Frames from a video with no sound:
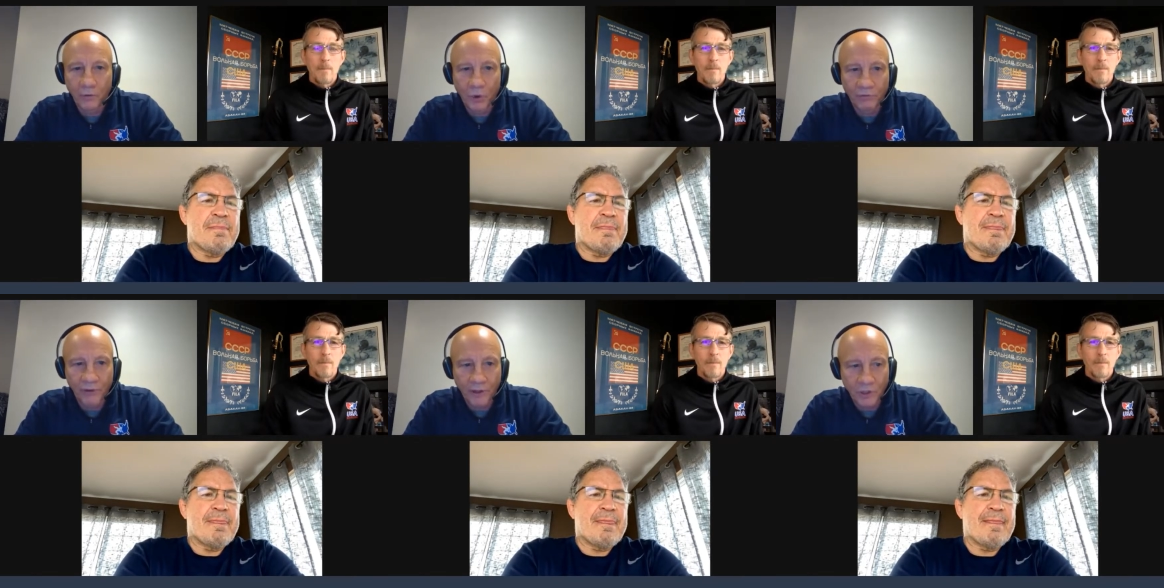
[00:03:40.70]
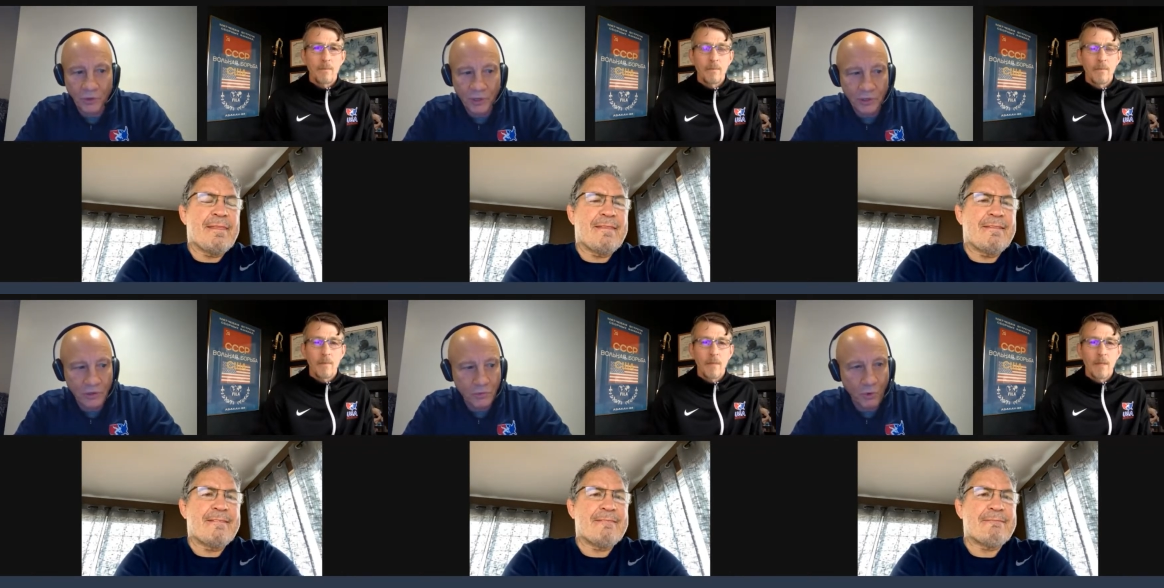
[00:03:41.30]
Speaker 1: what fed you
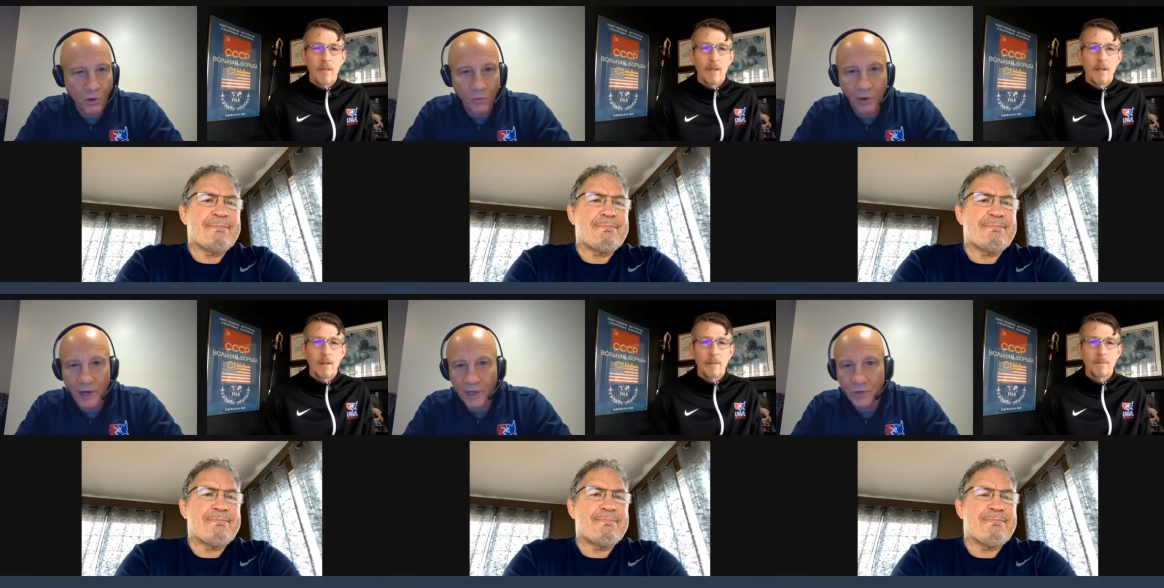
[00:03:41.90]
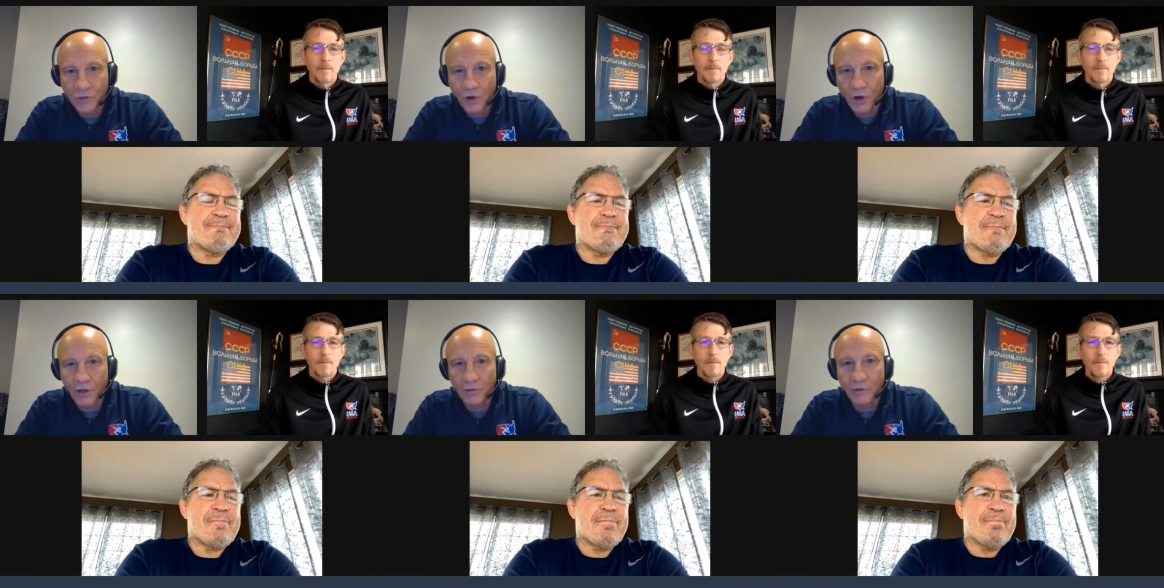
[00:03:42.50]
into the sport what got you
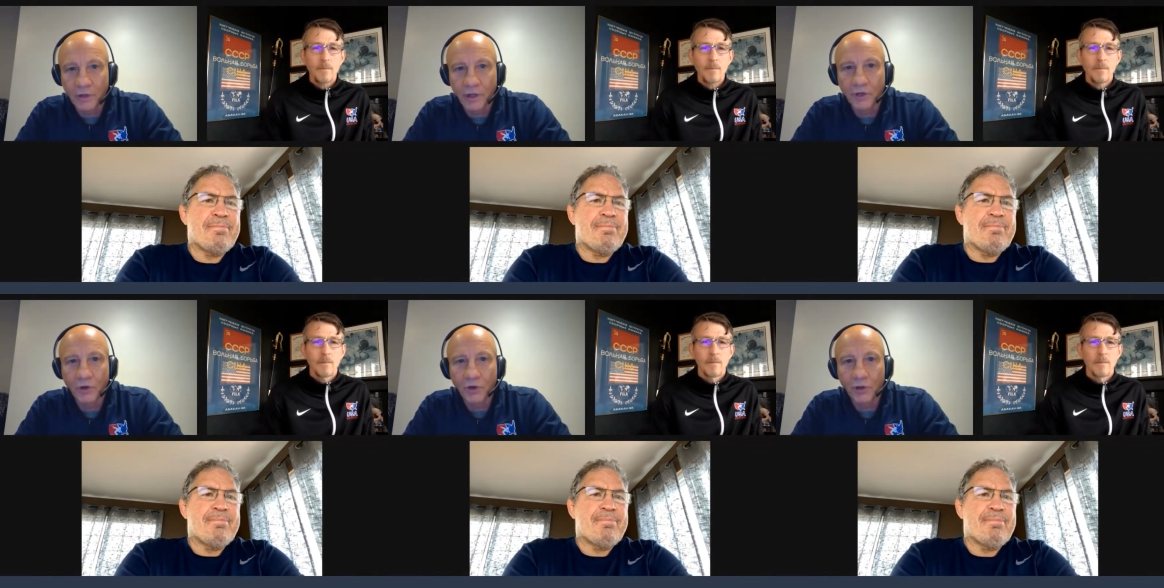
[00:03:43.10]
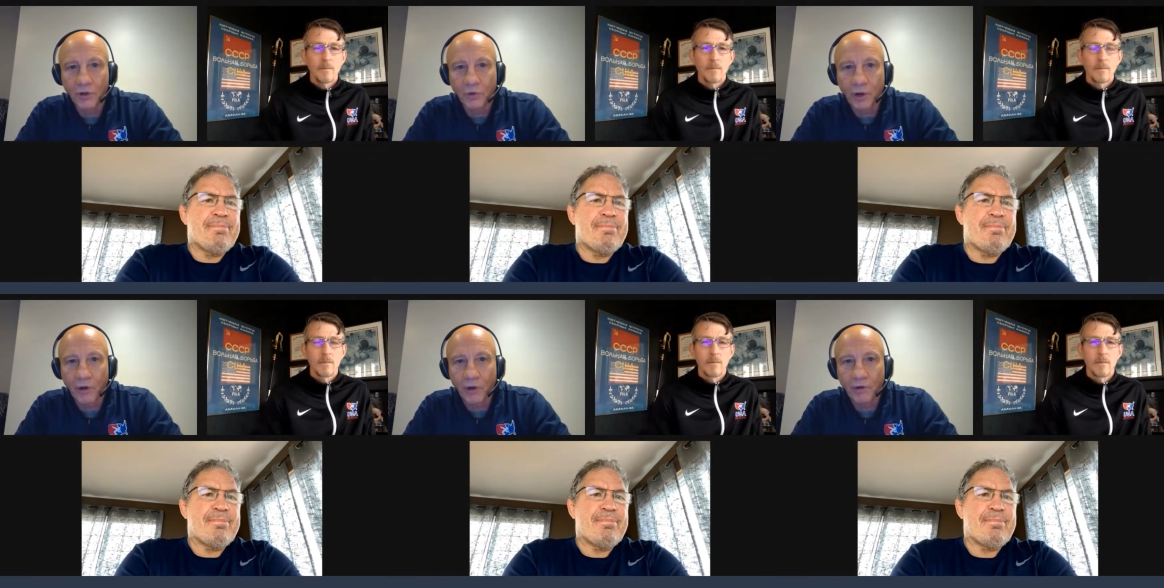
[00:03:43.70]
started in your early
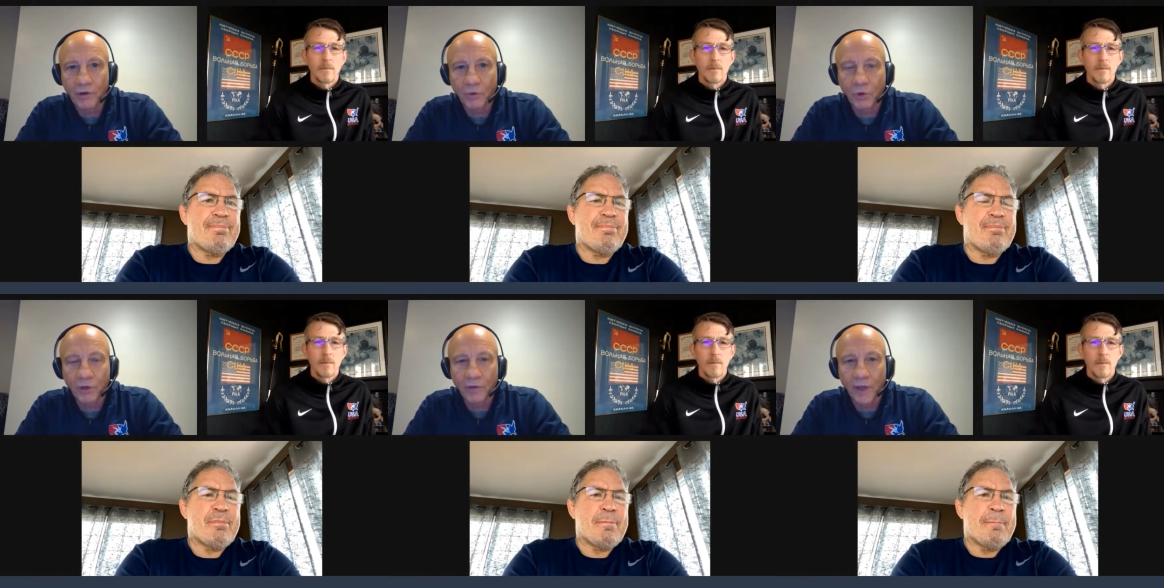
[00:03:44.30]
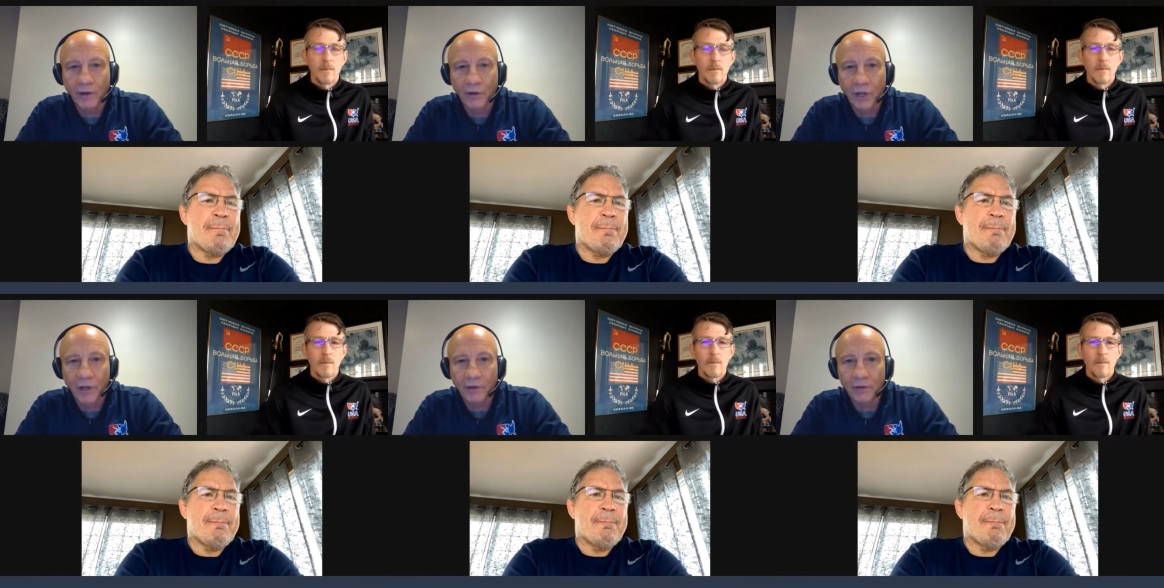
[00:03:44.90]
career, and what did that look
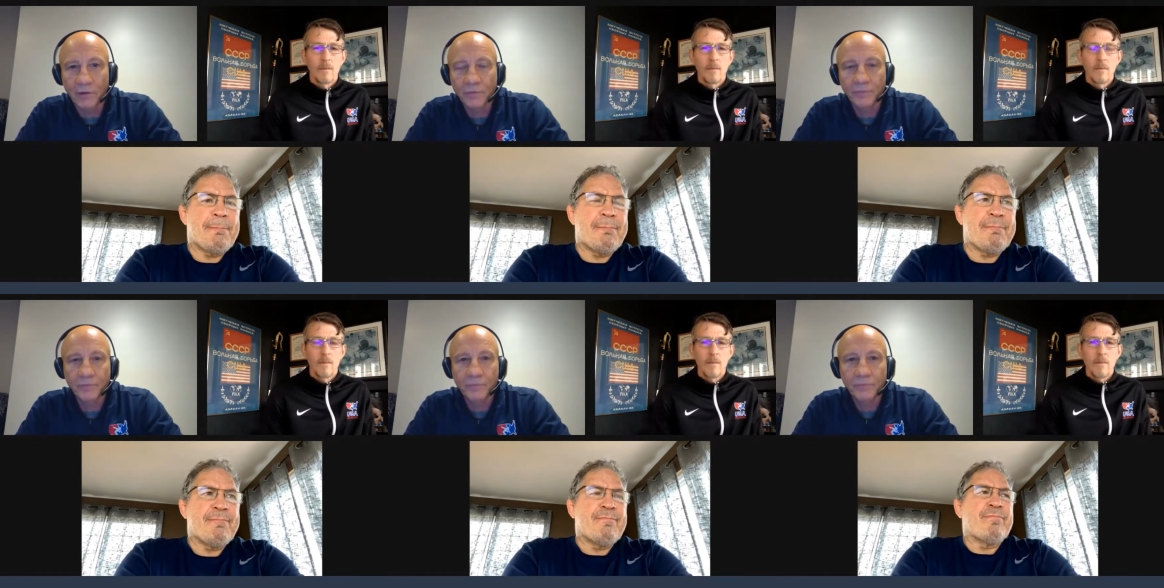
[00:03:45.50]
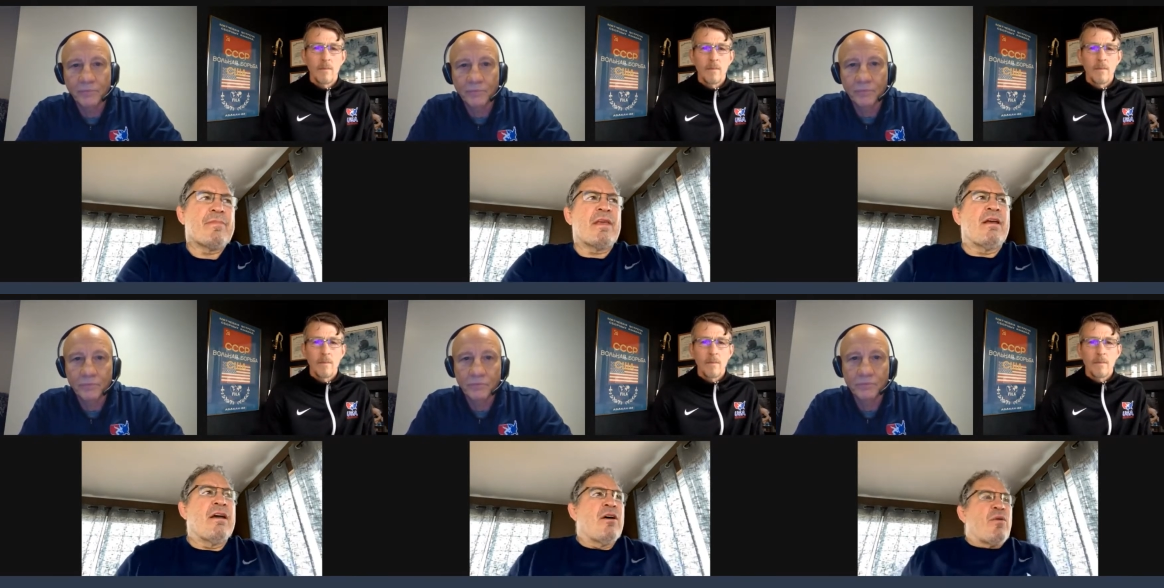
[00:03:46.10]
like?
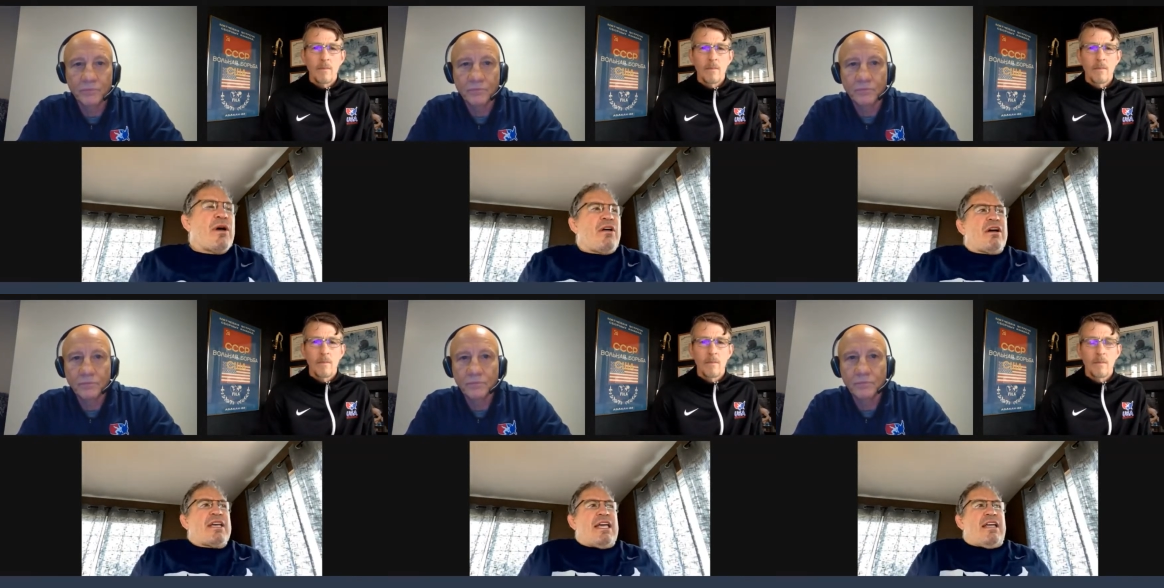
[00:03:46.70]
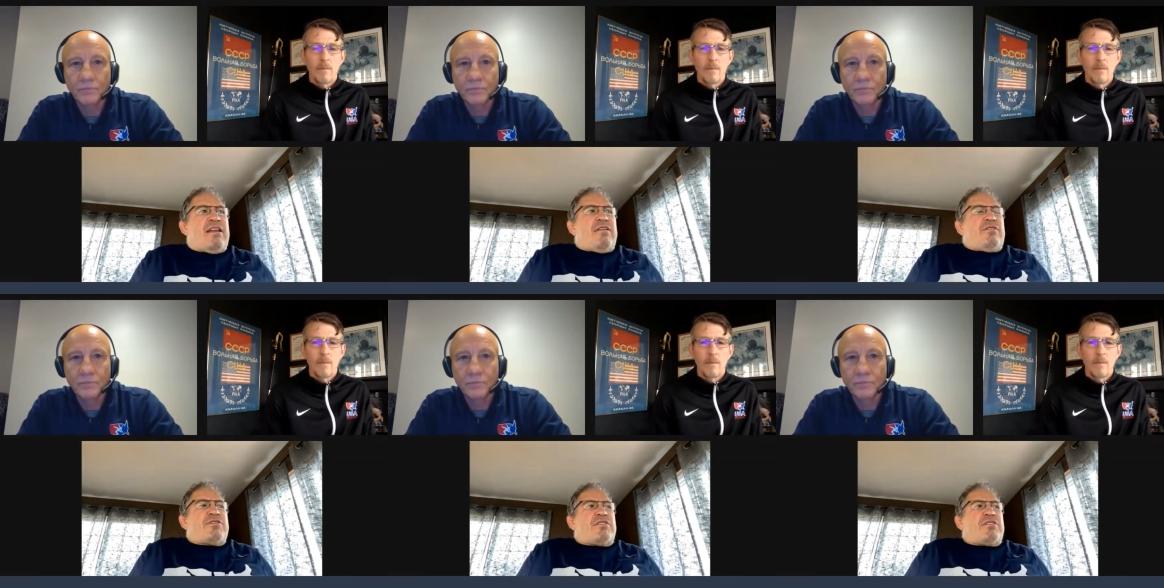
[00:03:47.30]
Speaker 2: Well, again, it was